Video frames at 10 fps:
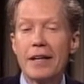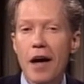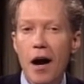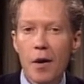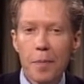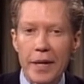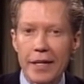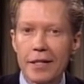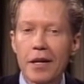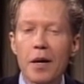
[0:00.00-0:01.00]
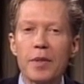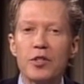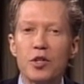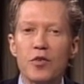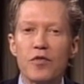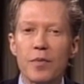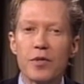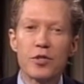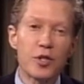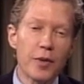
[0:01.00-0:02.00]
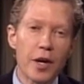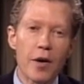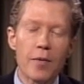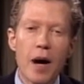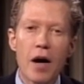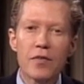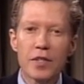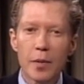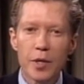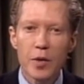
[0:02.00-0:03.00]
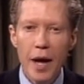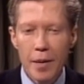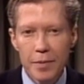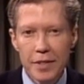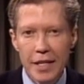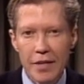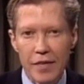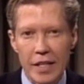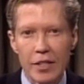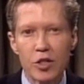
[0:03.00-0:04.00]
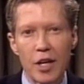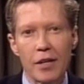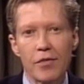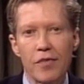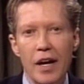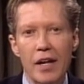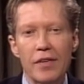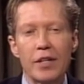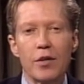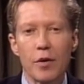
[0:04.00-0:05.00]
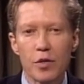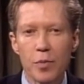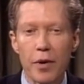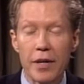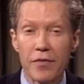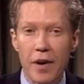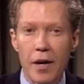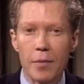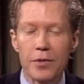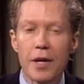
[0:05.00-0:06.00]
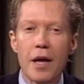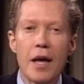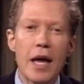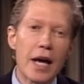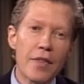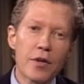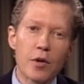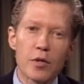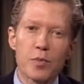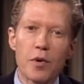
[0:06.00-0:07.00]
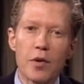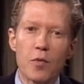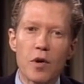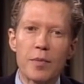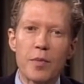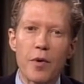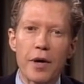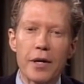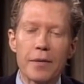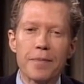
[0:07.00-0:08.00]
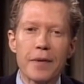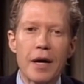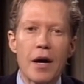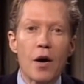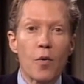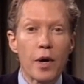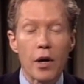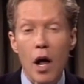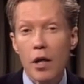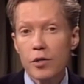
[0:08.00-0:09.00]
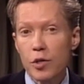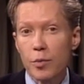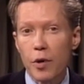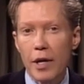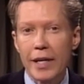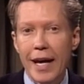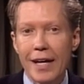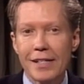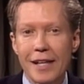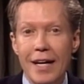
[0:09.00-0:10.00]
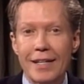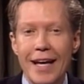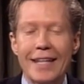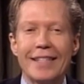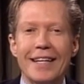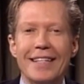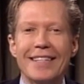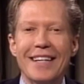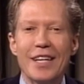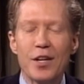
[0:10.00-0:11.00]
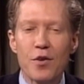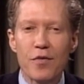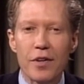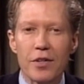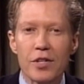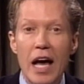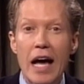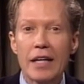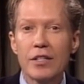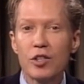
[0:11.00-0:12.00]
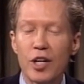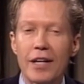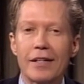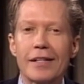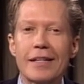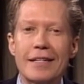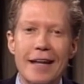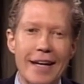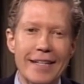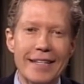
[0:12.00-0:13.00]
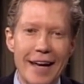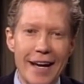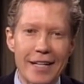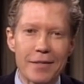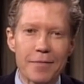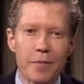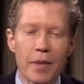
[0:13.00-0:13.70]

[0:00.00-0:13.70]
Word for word: In the Heartbeat, coming to you from the studio of WMTV Channel 5 in Grosse Pointe Farms at the Grosse Pointe War Memorial. We are also broadcast on AT&T UVerse on Channel 99.